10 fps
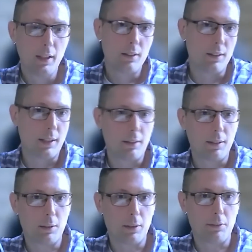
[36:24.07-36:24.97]
Then
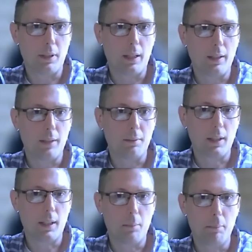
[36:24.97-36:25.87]
they refine it and
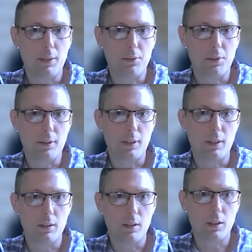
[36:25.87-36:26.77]
kind of mix it
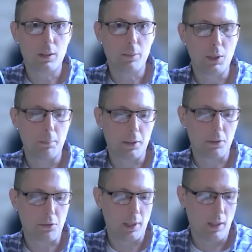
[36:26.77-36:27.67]
like a crypto
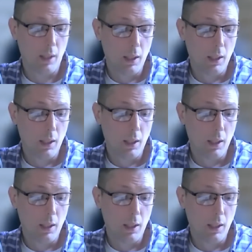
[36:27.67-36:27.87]
mixer.